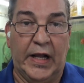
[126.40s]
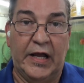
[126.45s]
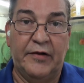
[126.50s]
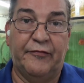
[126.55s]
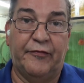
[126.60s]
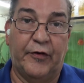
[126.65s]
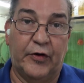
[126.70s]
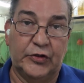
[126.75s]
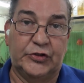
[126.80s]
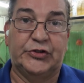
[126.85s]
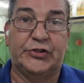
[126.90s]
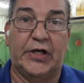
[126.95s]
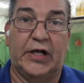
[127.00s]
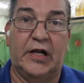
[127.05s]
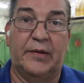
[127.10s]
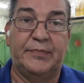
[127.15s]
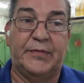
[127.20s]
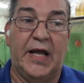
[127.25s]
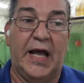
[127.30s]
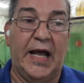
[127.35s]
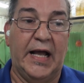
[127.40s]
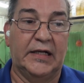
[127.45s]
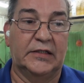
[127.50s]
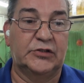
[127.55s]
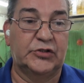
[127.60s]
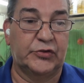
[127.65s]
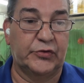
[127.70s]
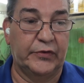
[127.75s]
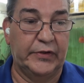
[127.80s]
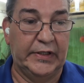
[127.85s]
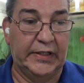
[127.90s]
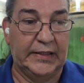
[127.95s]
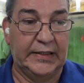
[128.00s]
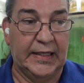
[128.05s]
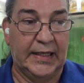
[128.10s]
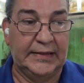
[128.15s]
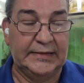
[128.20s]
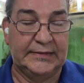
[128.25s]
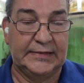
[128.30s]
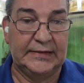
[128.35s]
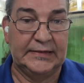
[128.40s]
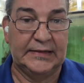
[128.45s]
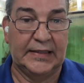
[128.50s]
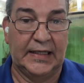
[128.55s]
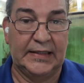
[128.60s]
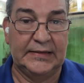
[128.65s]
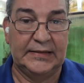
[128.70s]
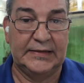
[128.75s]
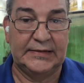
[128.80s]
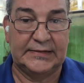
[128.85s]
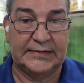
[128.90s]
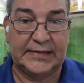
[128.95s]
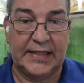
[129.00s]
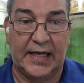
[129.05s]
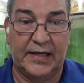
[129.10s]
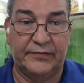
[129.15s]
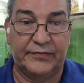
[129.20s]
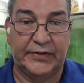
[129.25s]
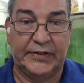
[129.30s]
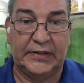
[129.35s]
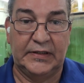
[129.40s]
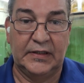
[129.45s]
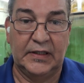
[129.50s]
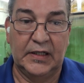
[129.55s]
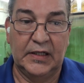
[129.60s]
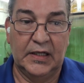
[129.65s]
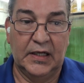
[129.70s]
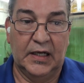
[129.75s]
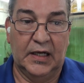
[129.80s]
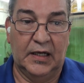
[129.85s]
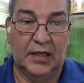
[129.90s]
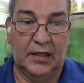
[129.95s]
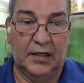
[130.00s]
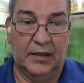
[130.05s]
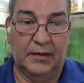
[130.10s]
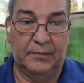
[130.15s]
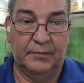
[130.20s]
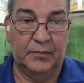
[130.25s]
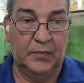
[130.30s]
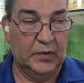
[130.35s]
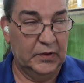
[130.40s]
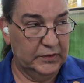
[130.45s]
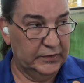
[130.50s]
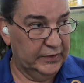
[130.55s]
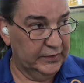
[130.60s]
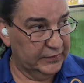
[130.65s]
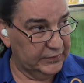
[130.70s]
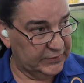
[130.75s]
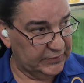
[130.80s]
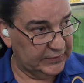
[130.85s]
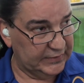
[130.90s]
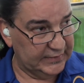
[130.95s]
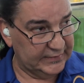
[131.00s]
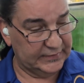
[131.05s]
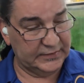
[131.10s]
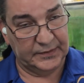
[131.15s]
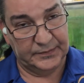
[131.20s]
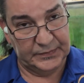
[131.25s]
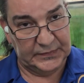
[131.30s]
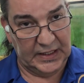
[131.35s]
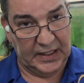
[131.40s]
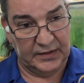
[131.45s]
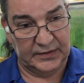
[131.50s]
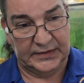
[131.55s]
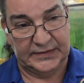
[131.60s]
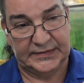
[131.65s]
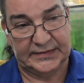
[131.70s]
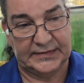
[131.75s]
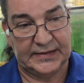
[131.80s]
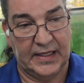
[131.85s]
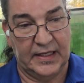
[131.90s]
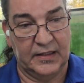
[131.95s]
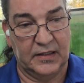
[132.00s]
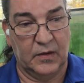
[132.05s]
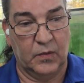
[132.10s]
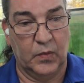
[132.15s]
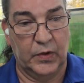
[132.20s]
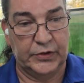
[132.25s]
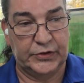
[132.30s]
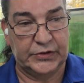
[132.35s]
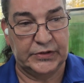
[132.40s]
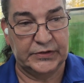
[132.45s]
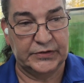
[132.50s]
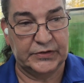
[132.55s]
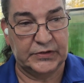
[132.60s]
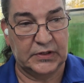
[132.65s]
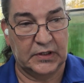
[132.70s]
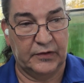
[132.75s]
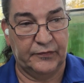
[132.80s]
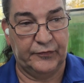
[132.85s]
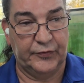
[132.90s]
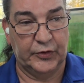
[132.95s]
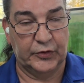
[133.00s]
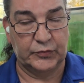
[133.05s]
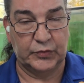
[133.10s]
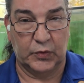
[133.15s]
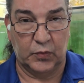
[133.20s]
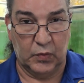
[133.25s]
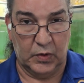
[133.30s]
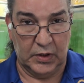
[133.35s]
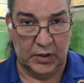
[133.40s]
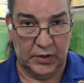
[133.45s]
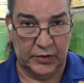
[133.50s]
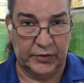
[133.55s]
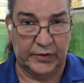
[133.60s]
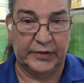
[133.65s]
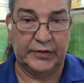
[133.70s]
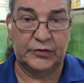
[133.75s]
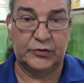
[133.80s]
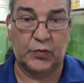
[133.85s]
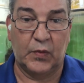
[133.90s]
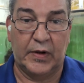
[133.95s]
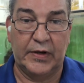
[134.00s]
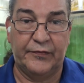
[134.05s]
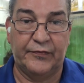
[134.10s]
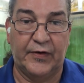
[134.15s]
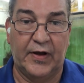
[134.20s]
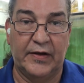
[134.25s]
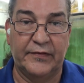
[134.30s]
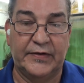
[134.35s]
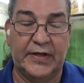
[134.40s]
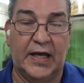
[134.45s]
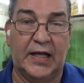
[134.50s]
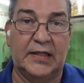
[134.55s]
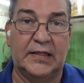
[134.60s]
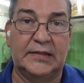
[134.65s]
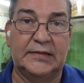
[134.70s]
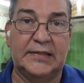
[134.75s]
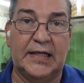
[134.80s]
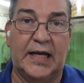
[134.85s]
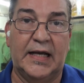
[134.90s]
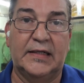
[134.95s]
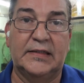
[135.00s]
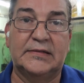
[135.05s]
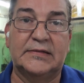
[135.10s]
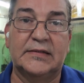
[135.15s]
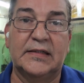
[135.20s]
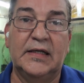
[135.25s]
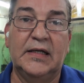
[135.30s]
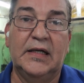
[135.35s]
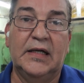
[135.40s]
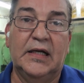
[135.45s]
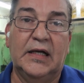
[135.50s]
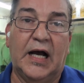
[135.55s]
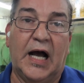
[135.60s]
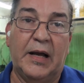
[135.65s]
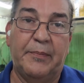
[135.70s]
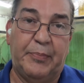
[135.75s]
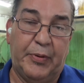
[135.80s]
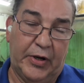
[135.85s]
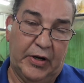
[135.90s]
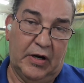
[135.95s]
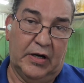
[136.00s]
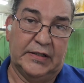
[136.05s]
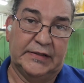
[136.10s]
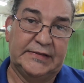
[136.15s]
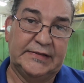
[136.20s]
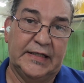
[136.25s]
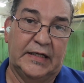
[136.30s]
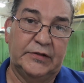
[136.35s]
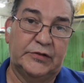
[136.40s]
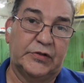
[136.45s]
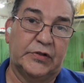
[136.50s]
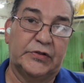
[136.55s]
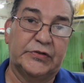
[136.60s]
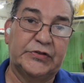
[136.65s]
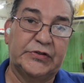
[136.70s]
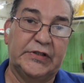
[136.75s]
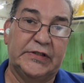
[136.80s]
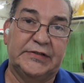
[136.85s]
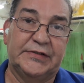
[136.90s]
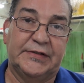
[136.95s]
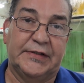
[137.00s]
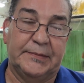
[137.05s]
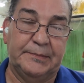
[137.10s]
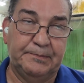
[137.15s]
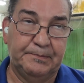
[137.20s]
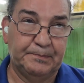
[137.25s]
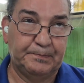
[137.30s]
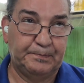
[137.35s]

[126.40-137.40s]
I first set up the hatchery in 1997, the system down the center, which is filled with 125-gallon tanks, I put it on a central system.